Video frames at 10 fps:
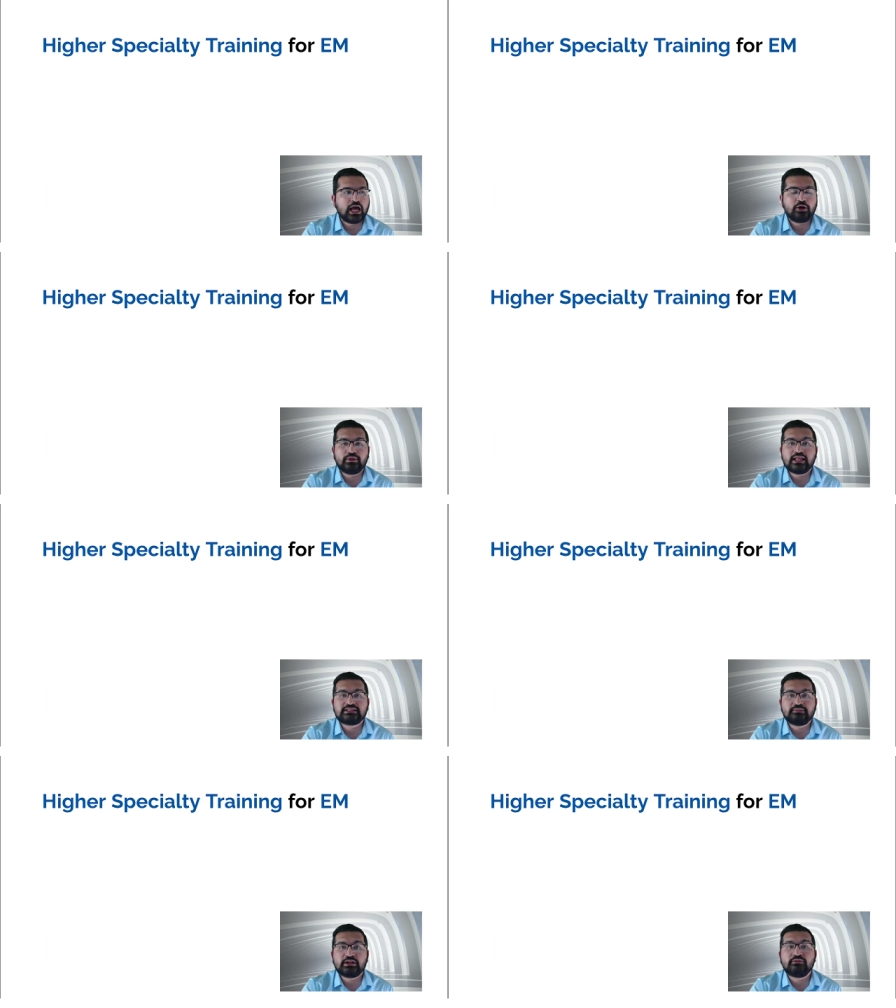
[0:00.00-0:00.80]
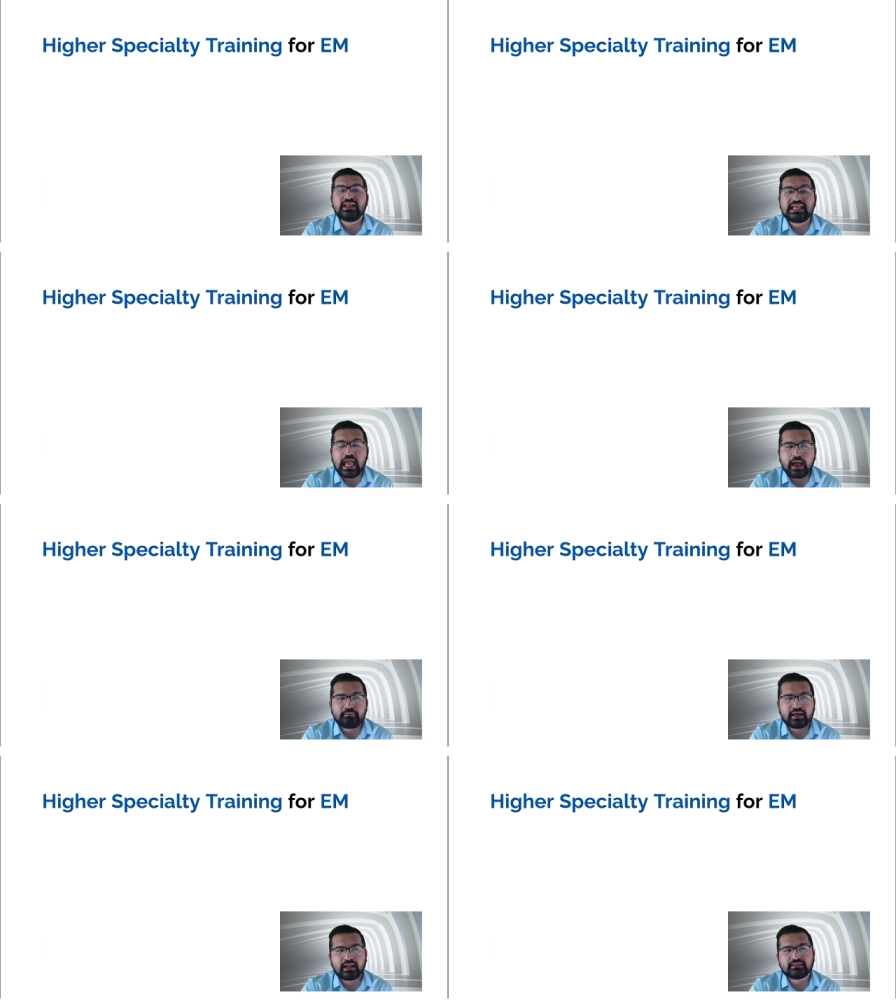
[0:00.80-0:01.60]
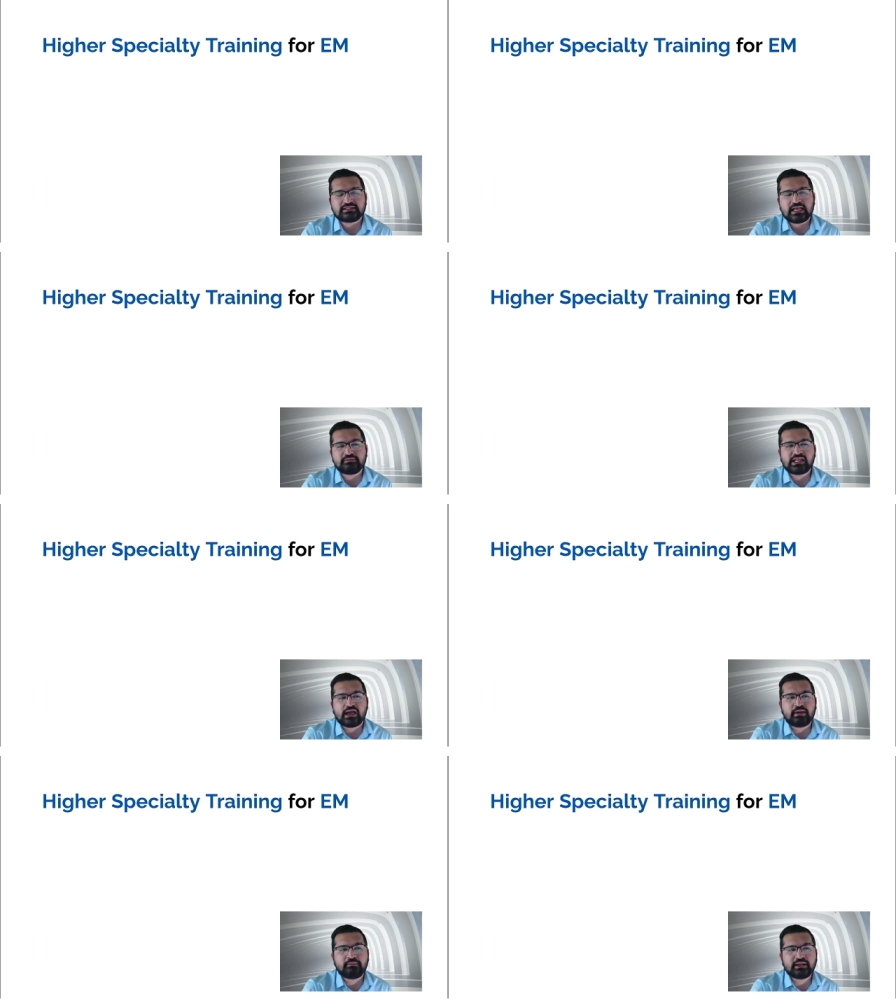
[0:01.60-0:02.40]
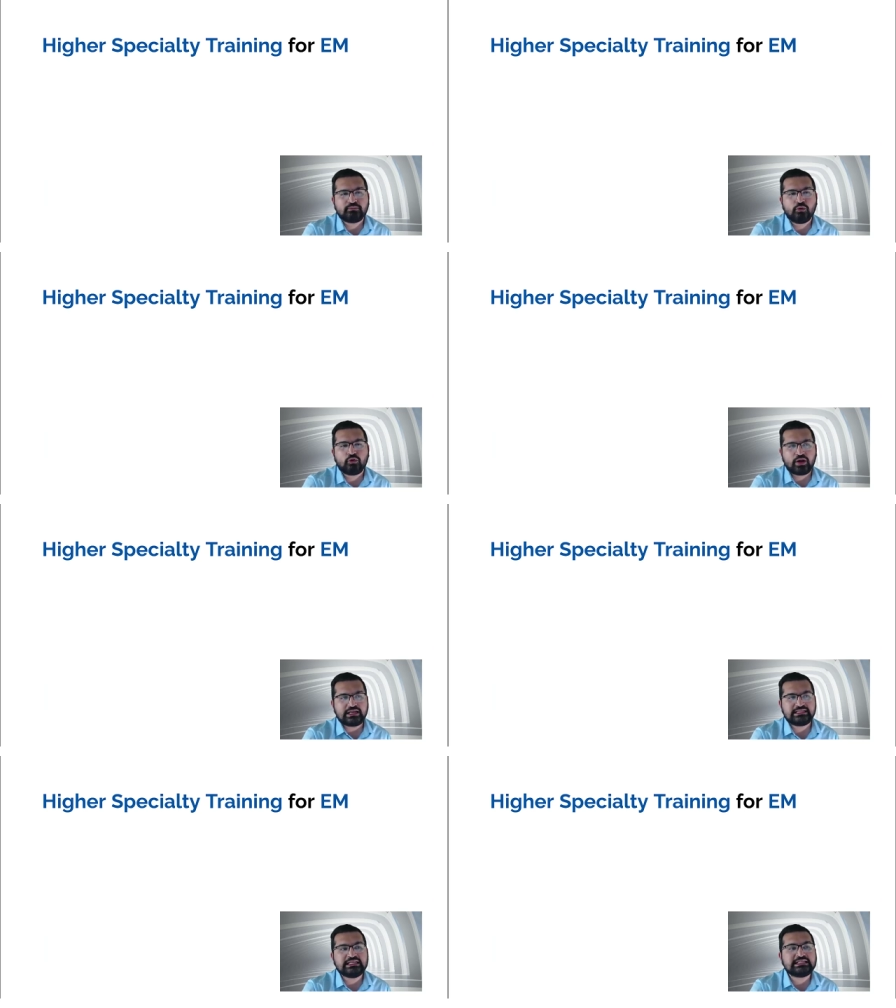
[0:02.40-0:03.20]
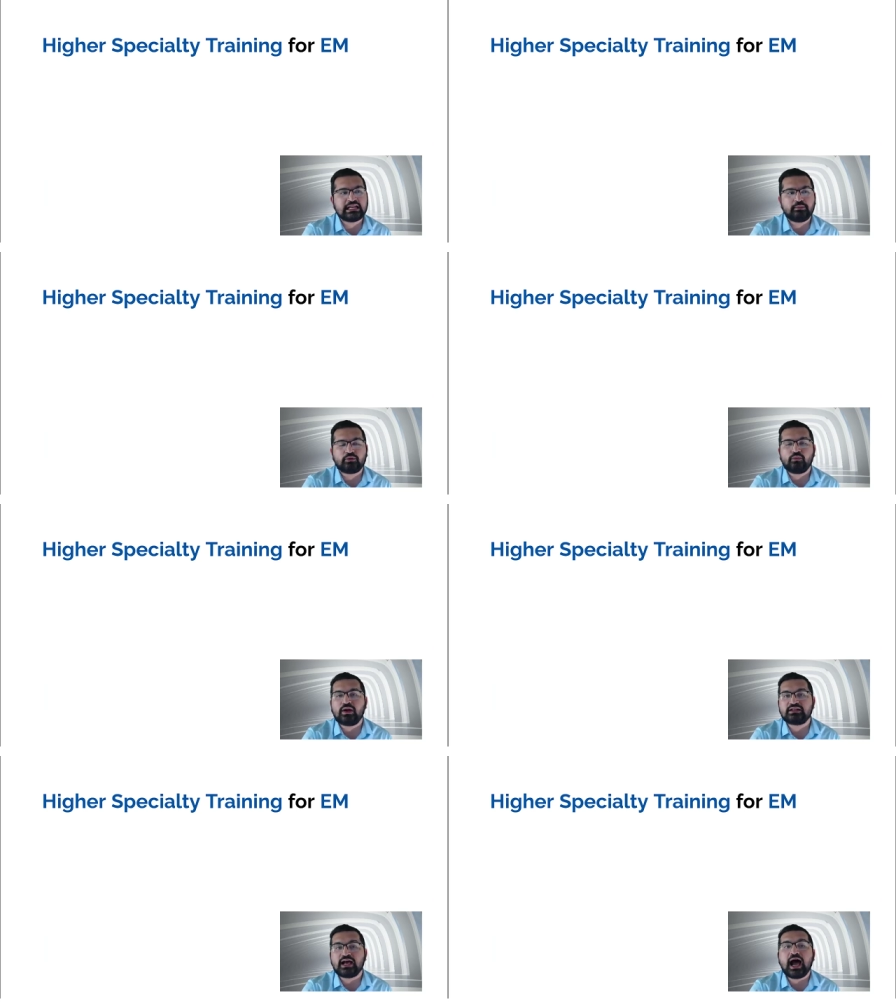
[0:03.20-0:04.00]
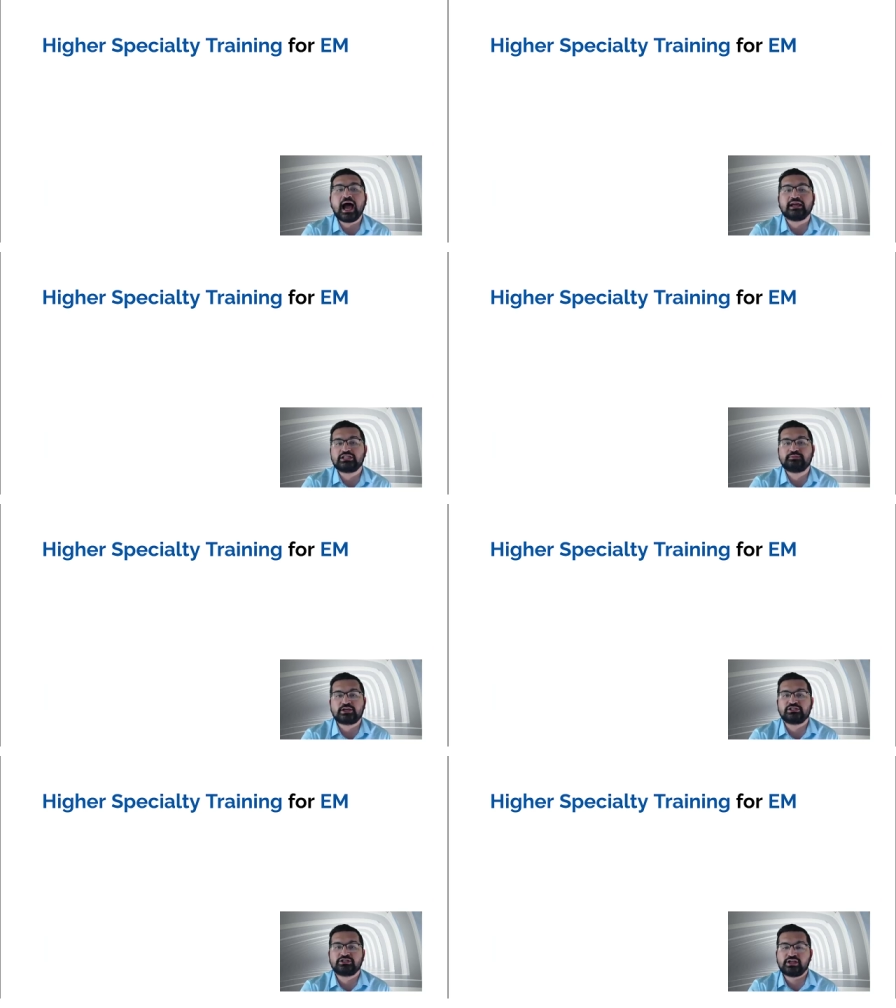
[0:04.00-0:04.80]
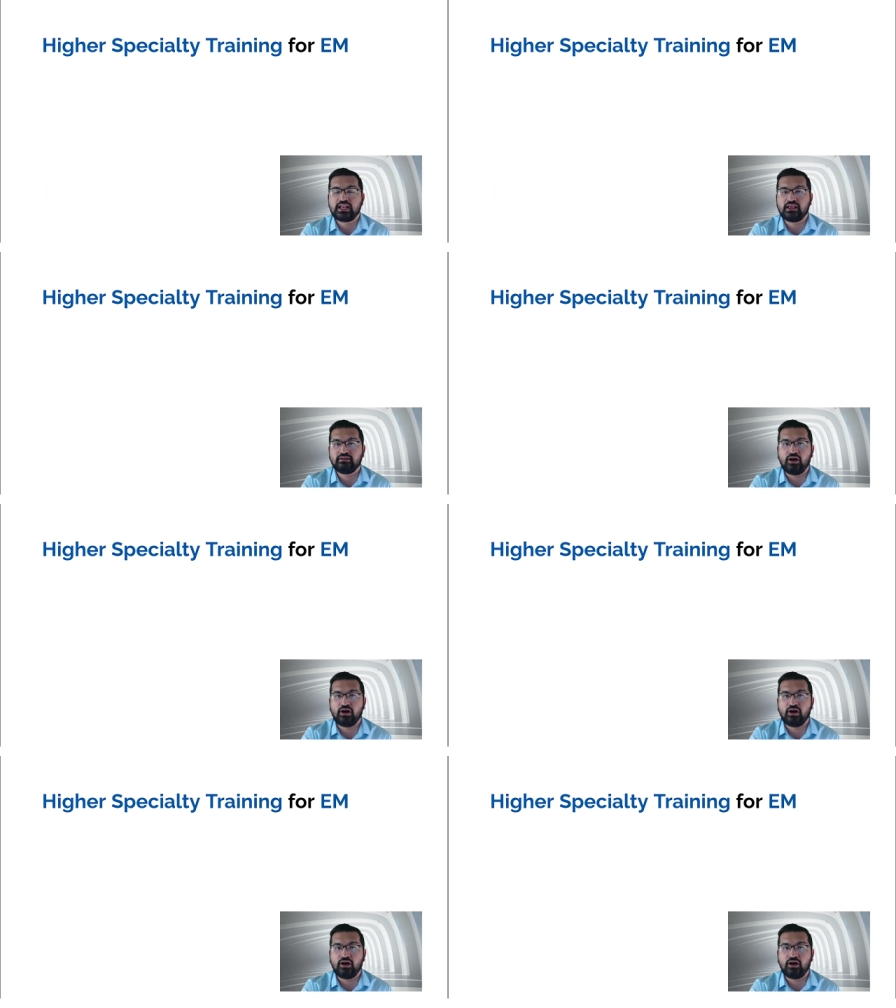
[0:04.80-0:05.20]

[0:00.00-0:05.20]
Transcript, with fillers: let's a bit recap and at the same time a bit more detail about what higher specialty training